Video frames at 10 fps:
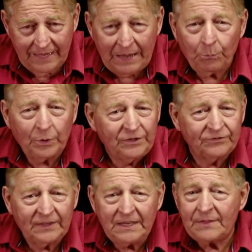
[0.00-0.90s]
And we
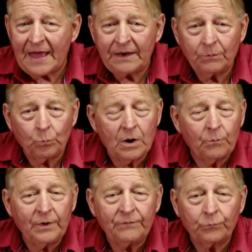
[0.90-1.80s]
see that in
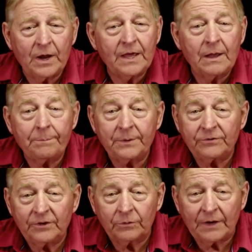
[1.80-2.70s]
what we've read up
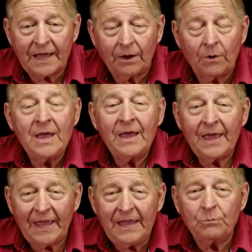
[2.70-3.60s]
until now.
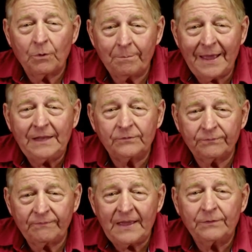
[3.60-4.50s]
He remains
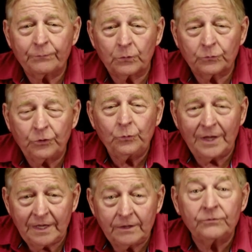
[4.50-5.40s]
faithful to
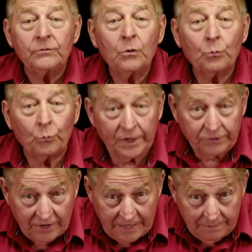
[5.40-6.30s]
his
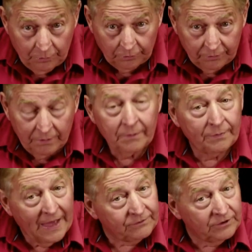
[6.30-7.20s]
Redeemer.
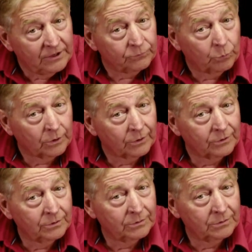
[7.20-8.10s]
That's his word.